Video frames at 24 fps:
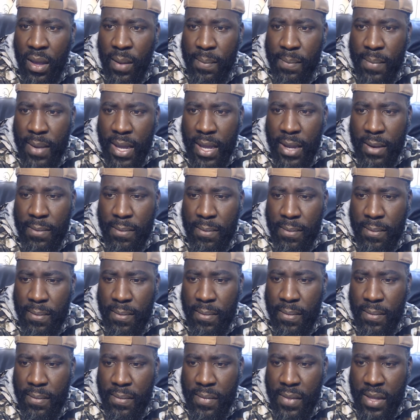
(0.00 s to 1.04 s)
But
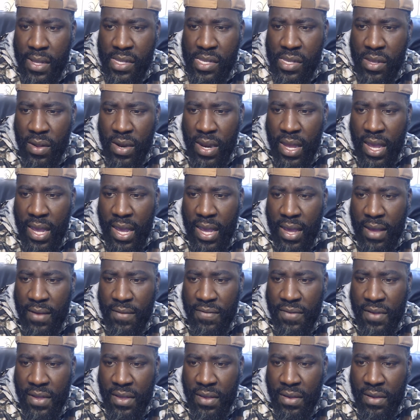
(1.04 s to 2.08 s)
that's all I
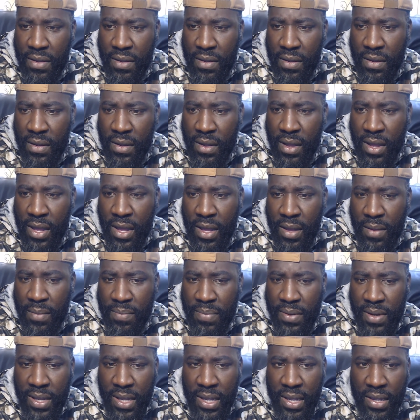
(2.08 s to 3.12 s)
have for you.
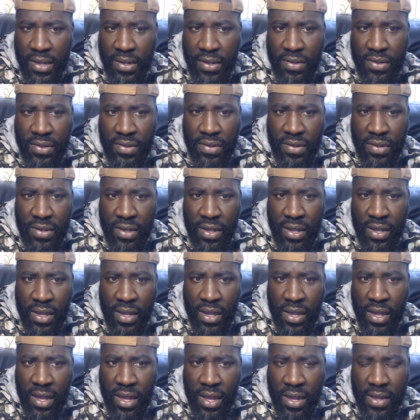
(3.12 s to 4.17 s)
Please
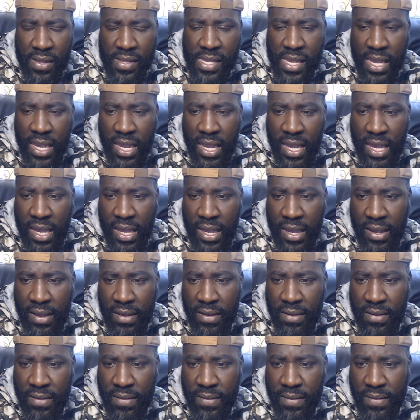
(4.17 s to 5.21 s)
take
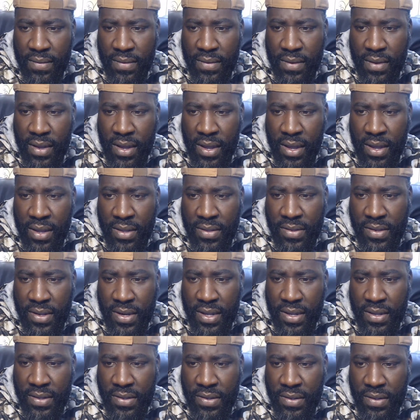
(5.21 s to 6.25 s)
heed to
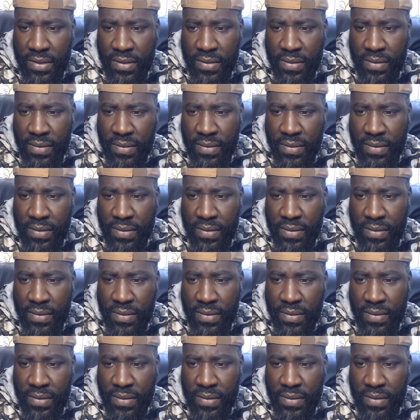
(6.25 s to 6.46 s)
this,